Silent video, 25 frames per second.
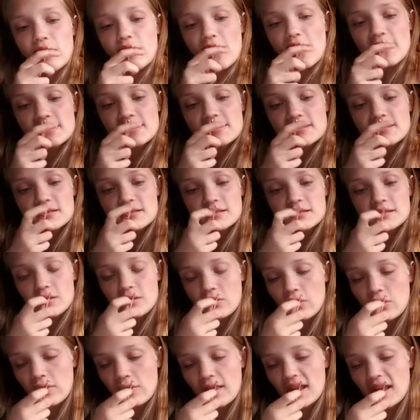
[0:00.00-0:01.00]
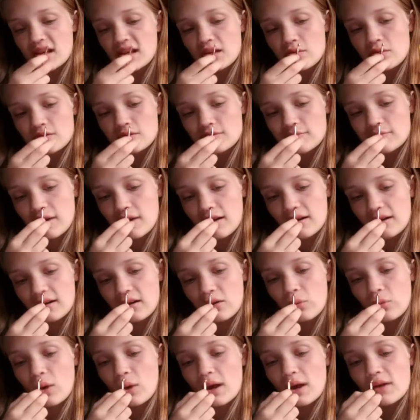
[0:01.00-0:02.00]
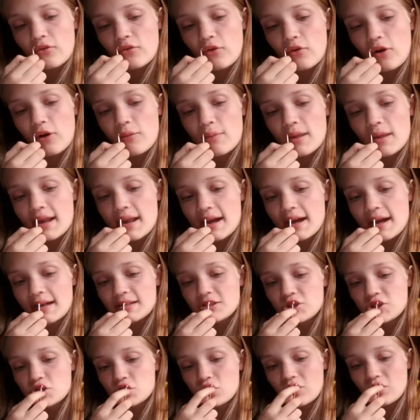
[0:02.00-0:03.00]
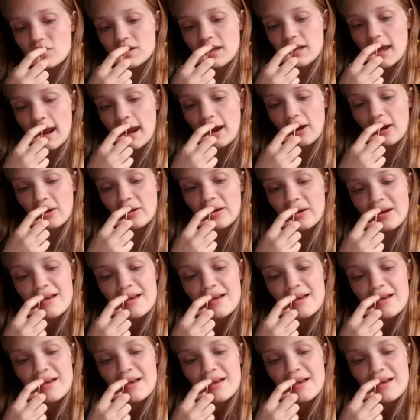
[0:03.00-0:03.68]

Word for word: friends. So the lady was wearing a white robe and had short hair.